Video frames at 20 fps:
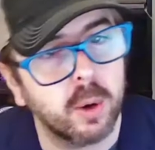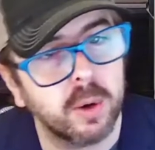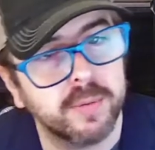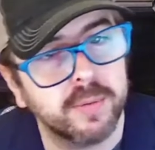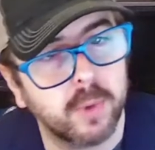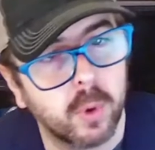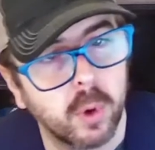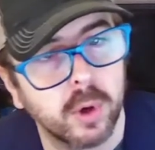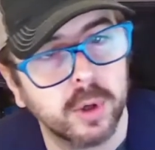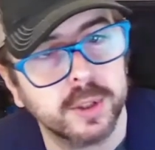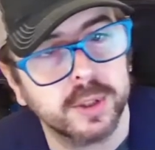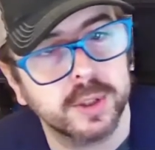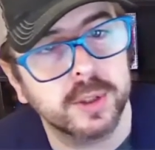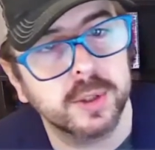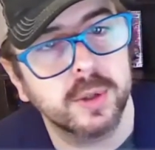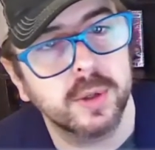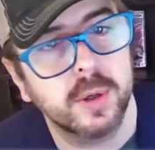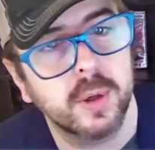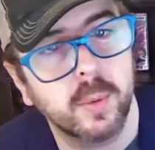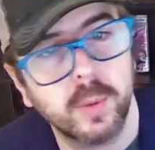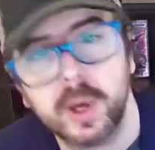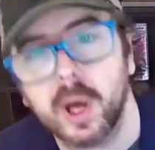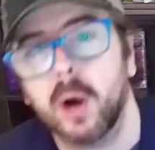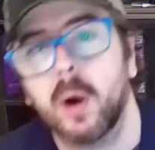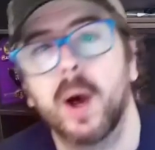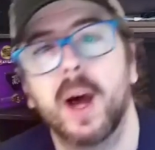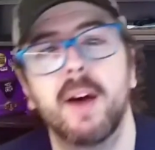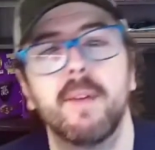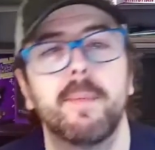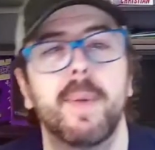Now, of course,
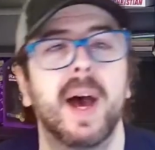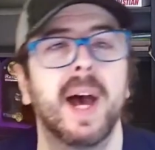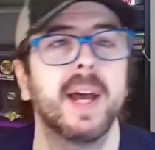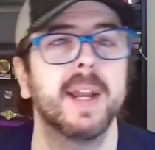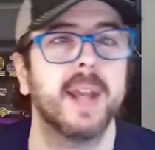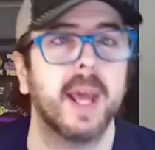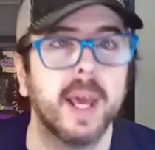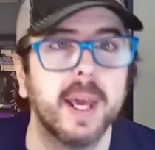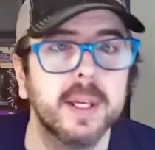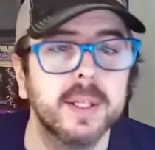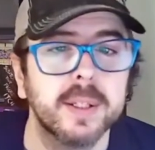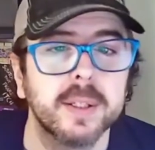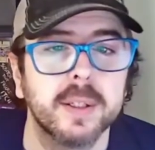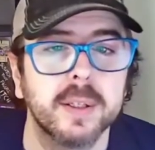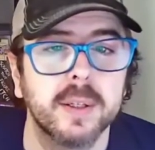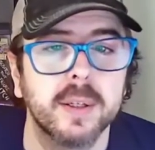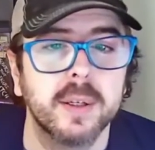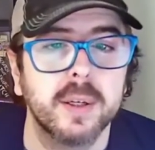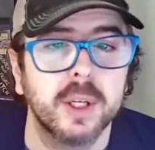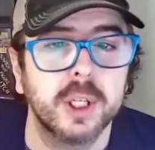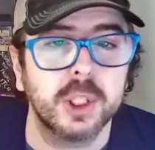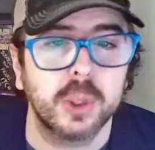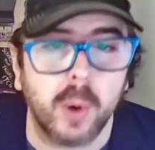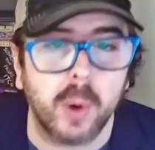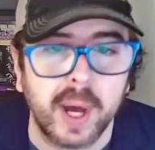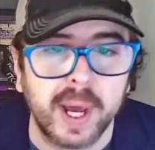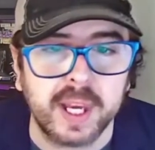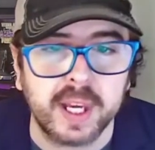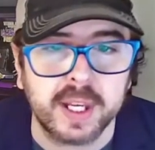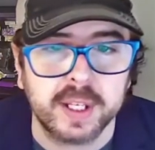we all have bad days,
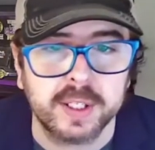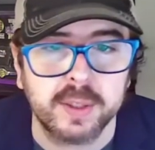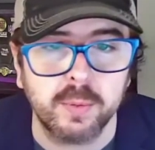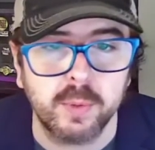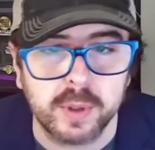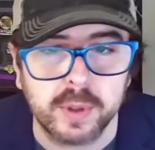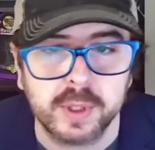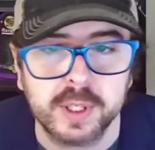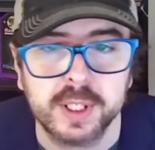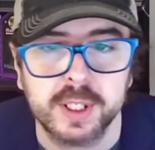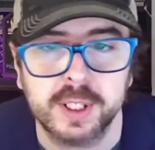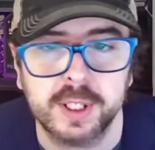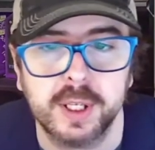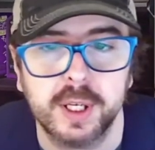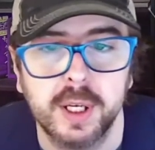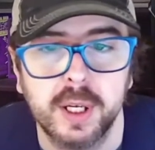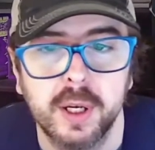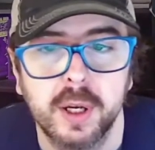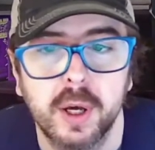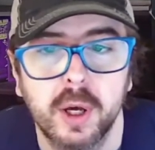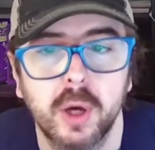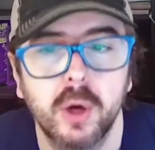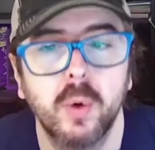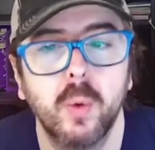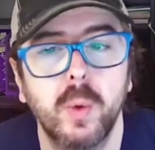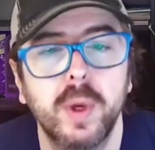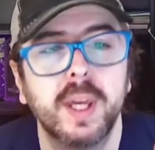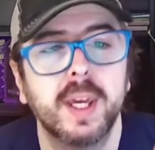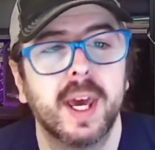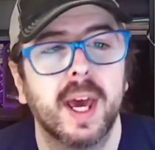so will concede
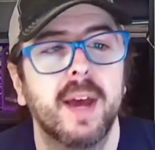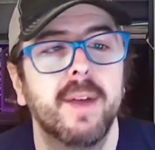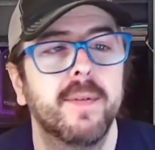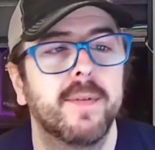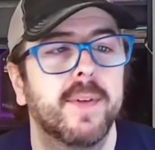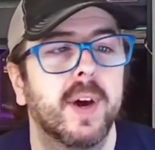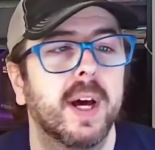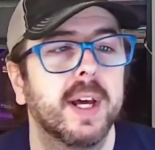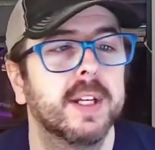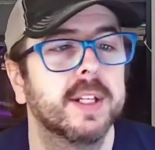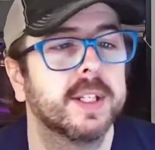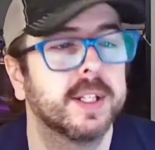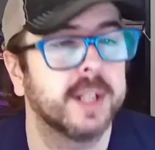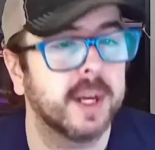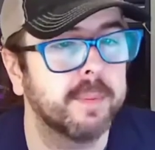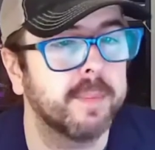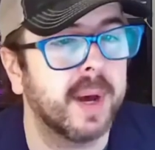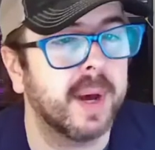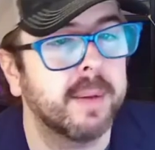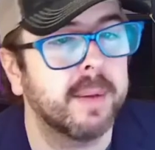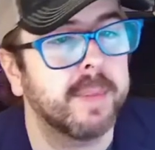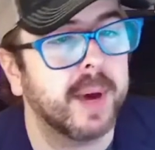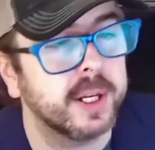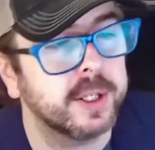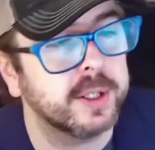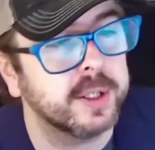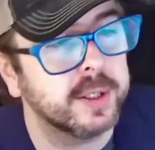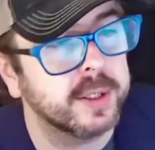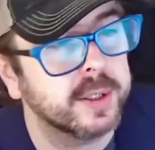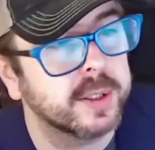we can find some bad
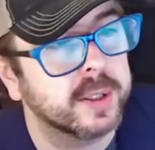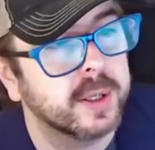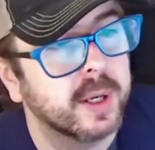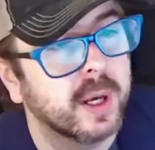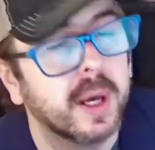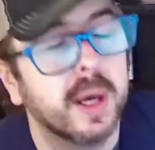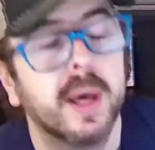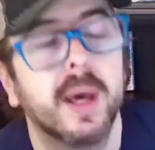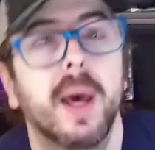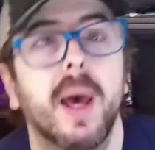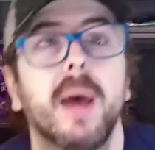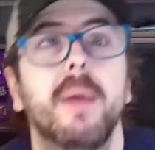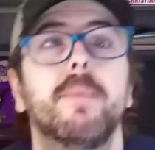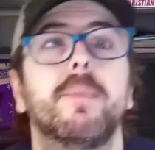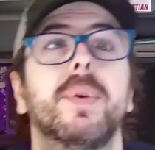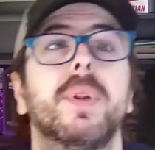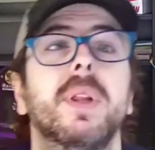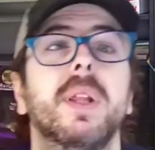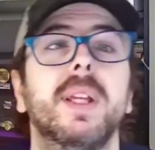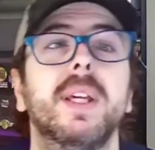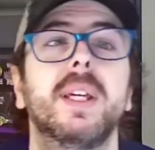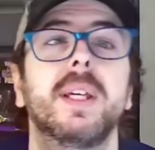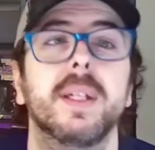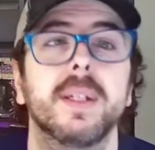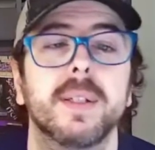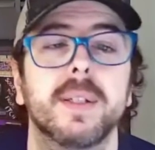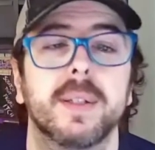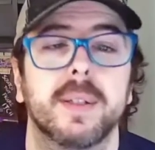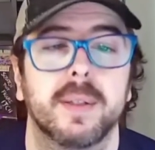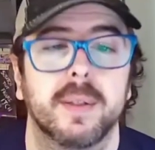matches, and
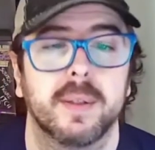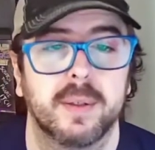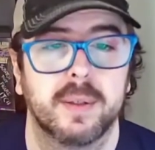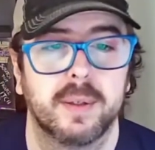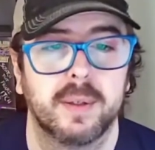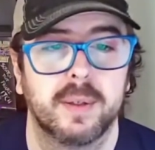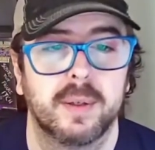please